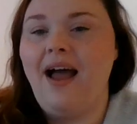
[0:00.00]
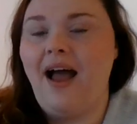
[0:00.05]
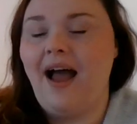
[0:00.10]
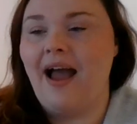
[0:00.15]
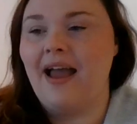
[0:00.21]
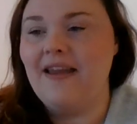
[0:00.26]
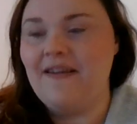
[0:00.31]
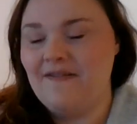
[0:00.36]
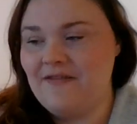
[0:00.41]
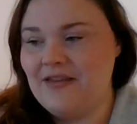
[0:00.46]

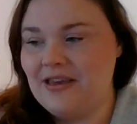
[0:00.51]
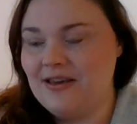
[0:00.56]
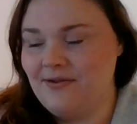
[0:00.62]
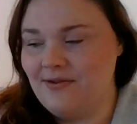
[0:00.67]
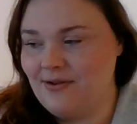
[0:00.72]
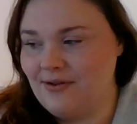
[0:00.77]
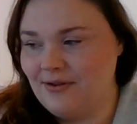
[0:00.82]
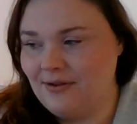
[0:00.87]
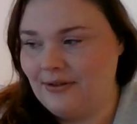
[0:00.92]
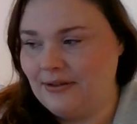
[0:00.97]
I
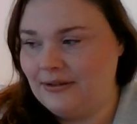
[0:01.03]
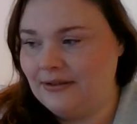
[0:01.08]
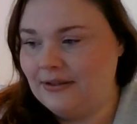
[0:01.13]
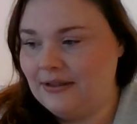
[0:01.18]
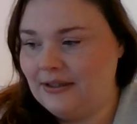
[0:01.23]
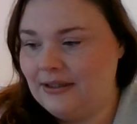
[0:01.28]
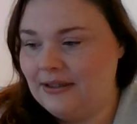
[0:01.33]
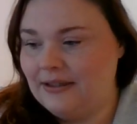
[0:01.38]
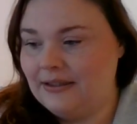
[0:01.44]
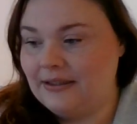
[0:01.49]
feel
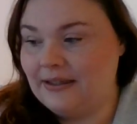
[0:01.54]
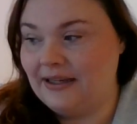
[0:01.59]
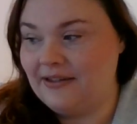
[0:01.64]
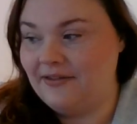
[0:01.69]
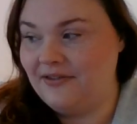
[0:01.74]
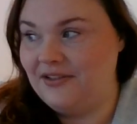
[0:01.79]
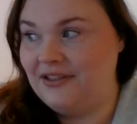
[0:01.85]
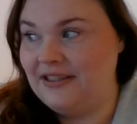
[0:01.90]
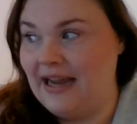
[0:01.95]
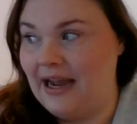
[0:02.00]
kind
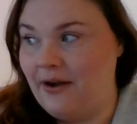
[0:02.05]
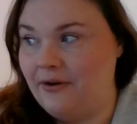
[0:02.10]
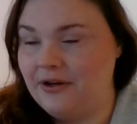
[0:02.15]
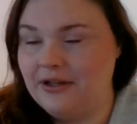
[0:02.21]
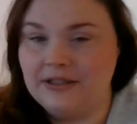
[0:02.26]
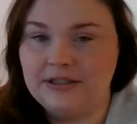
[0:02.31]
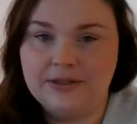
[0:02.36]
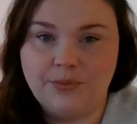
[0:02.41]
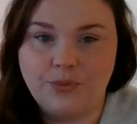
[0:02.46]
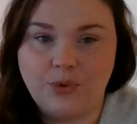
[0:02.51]
of down
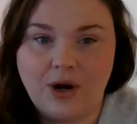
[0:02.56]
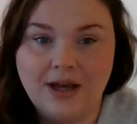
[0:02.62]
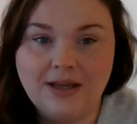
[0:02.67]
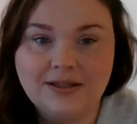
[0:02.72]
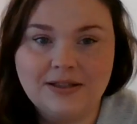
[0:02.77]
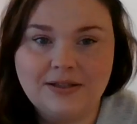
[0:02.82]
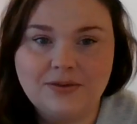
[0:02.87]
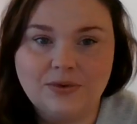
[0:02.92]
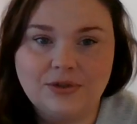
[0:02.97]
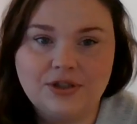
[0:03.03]
and
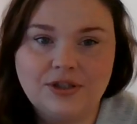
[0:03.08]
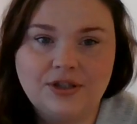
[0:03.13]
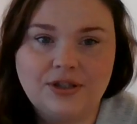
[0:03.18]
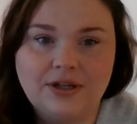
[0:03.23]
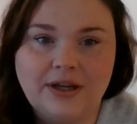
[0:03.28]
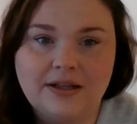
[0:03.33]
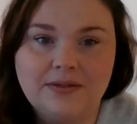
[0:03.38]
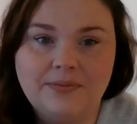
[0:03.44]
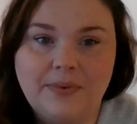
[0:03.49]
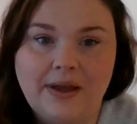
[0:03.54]
depressed, which
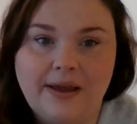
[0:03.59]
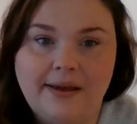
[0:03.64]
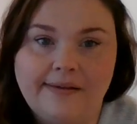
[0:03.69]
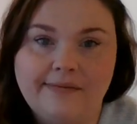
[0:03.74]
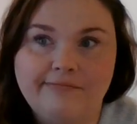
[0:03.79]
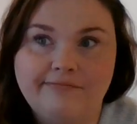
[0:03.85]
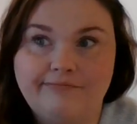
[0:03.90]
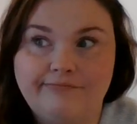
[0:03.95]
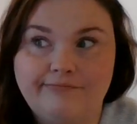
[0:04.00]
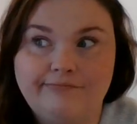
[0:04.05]
has
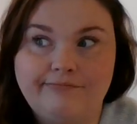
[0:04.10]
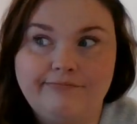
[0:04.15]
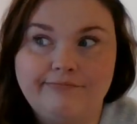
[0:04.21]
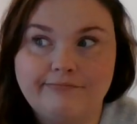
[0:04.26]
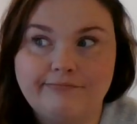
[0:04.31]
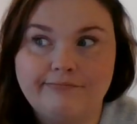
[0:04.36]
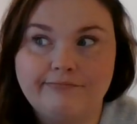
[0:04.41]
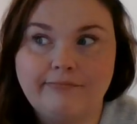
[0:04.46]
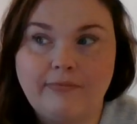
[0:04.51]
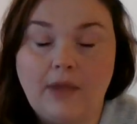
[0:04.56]
been
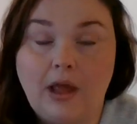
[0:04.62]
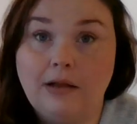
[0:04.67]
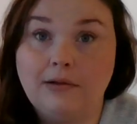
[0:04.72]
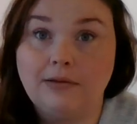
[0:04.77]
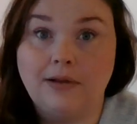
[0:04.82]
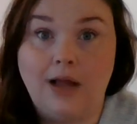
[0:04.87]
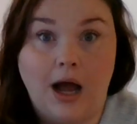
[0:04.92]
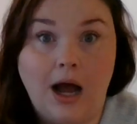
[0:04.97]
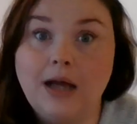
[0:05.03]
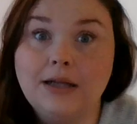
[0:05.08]
a
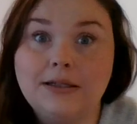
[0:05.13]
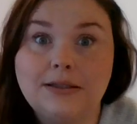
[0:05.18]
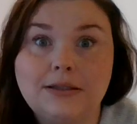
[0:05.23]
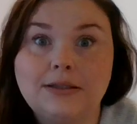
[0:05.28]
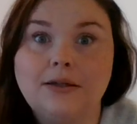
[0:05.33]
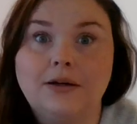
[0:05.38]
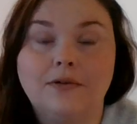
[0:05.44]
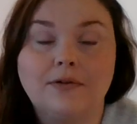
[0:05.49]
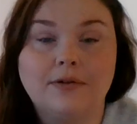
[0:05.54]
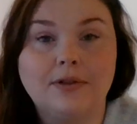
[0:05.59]
lot
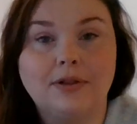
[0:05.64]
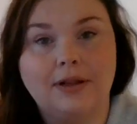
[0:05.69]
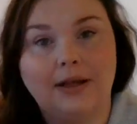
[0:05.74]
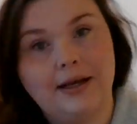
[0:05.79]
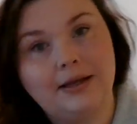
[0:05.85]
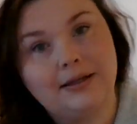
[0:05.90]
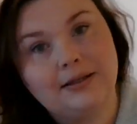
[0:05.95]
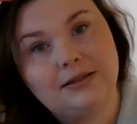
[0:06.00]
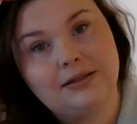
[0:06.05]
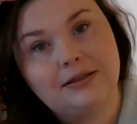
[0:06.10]
over the
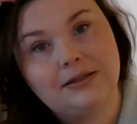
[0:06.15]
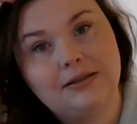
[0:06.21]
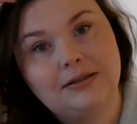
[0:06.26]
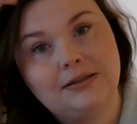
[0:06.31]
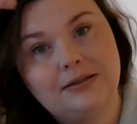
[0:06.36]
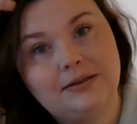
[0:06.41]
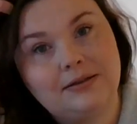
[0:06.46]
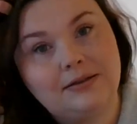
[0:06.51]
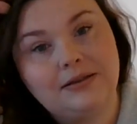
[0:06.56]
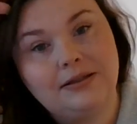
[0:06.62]

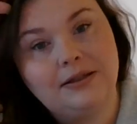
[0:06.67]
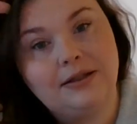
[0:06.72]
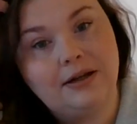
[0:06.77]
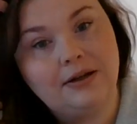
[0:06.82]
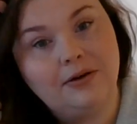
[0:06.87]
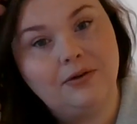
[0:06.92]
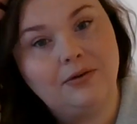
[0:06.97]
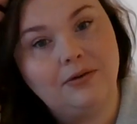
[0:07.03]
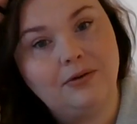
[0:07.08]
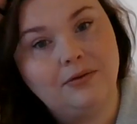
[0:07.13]
last, you
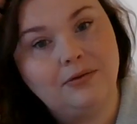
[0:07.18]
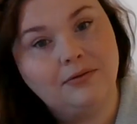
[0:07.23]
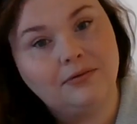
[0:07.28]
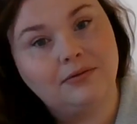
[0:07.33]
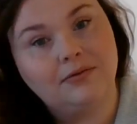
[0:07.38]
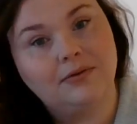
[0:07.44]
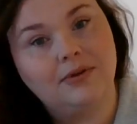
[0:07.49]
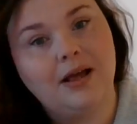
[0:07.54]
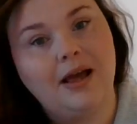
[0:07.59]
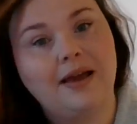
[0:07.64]

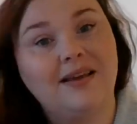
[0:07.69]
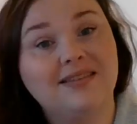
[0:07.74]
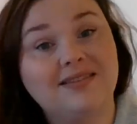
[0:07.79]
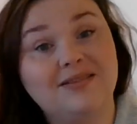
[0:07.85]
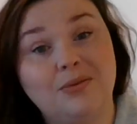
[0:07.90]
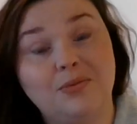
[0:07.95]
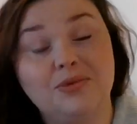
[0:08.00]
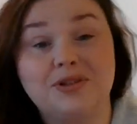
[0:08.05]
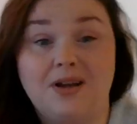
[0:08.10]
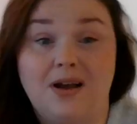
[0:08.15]
know, I guess
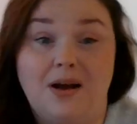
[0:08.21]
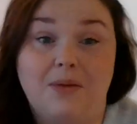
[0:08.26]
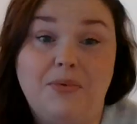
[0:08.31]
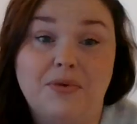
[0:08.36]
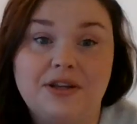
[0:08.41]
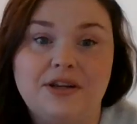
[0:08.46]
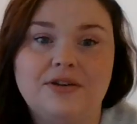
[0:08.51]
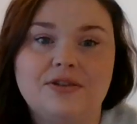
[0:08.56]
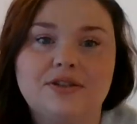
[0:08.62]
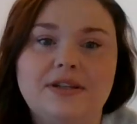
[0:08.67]
almost a couple
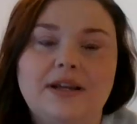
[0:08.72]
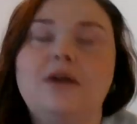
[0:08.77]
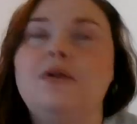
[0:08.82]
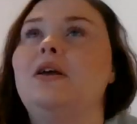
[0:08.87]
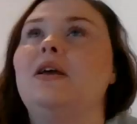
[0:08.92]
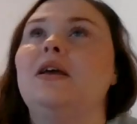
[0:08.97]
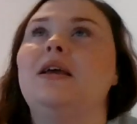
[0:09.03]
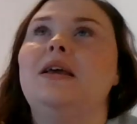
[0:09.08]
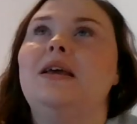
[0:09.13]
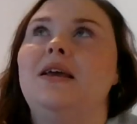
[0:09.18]
years now,
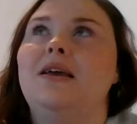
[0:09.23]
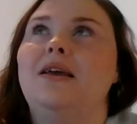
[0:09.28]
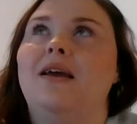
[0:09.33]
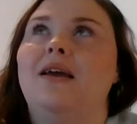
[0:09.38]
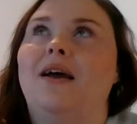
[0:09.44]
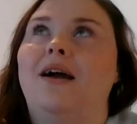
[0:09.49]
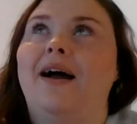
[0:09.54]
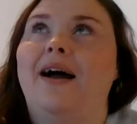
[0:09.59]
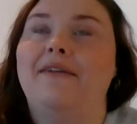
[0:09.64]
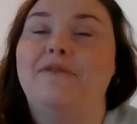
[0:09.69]

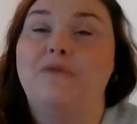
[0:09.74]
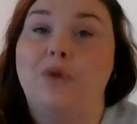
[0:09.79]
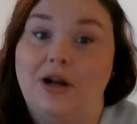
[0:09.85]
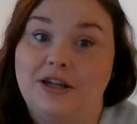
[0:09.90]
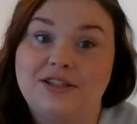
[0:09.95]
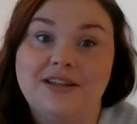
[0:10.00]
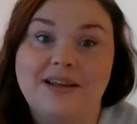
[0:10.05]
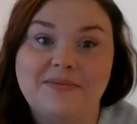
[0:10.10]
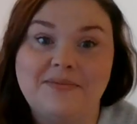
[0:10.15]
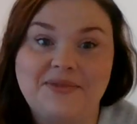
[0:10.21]
I've
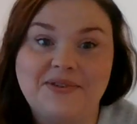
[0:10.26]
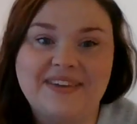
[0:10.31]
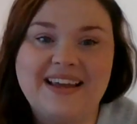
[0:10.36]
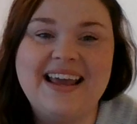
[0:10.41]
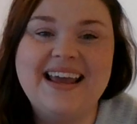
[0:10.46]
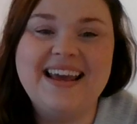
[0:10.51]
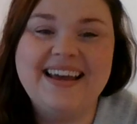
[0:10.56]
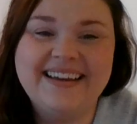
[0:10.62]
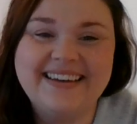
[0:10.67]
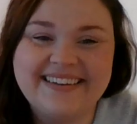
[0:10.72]
watched that movie.
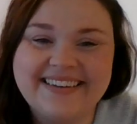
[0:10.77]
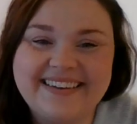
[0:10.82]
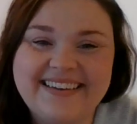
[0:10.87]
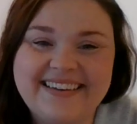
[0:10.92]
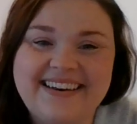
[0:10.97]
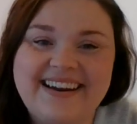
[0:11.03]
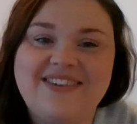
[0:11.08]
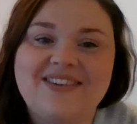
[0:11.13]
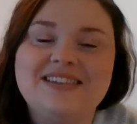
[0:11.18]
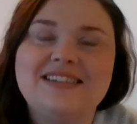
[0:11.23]

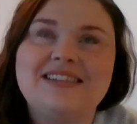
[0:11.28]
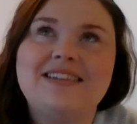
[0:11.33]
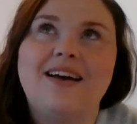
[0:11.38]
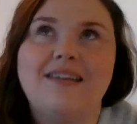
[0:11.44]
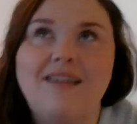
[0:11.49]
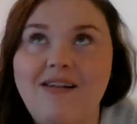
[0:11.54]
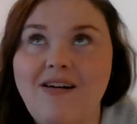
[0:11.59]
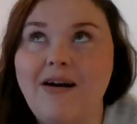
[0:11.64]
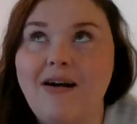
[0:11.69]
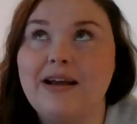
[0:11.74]
And I always thought,
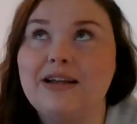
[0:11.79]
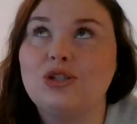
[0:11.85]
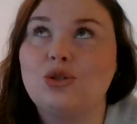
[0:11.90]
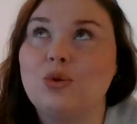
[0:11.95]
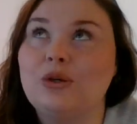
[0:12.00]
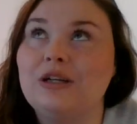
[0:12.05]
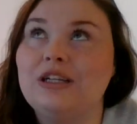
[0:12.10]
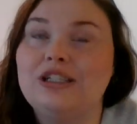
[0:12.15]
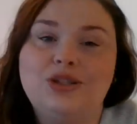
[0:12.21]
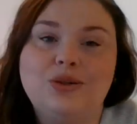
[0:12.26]
oh, I just
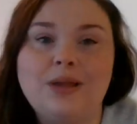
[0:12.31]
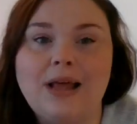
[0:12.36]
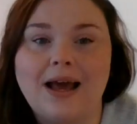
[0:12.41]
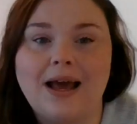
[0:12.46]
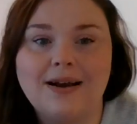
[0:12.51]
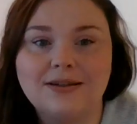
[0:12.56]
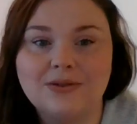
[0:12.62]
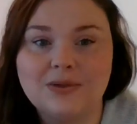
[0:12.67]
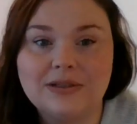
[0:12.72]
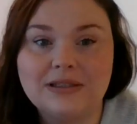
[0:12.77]
want to do that.
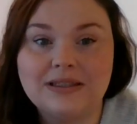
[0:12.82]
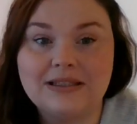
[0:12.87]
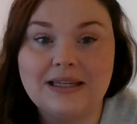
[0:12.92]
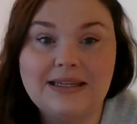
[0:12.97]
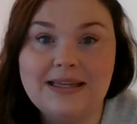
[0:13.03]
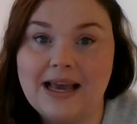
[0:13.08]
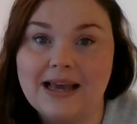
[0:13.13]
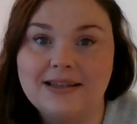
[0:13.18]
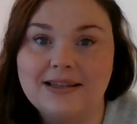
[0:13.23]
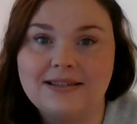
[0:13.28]
I just want to say
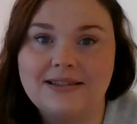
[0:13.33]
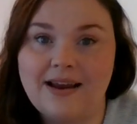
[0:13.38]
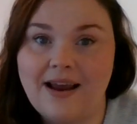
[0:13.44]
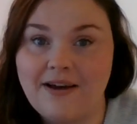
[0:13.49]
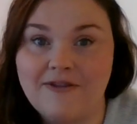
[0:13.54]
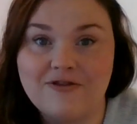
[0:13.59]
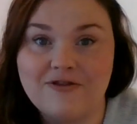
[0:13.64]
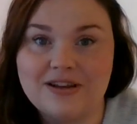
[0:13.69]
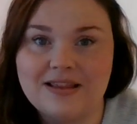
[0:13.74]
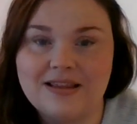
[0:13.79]
yes to
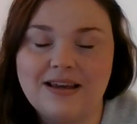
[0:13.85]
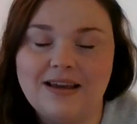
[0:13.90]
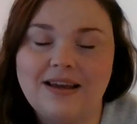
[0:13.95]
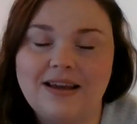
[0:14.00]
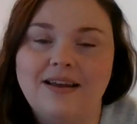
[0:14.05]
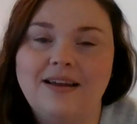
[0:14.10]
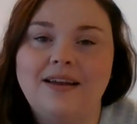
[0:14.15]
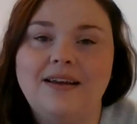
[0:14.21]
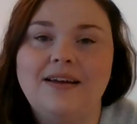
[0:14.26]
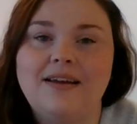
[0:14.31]

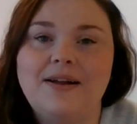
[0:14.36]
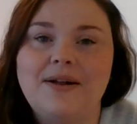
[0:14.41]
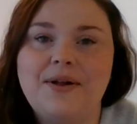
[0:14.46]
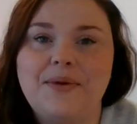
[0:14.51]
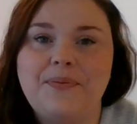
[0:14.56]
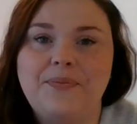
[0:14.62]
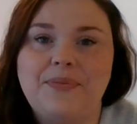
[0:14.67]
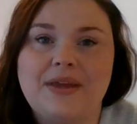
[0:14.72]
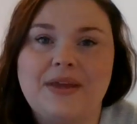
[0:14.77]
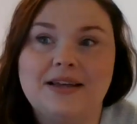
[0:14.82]
everything.
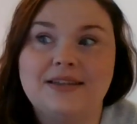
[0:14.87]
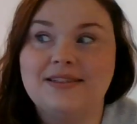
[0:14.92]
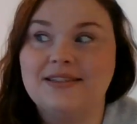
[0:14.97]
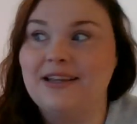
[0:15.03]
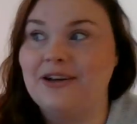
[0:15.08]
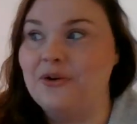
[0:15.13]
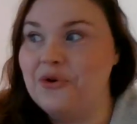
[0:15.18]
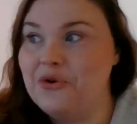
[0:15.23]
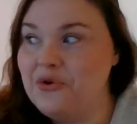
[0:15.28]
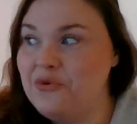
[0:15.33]
Because,
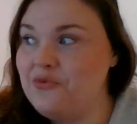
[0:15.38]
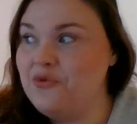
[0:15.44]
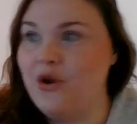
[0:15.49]
you know, who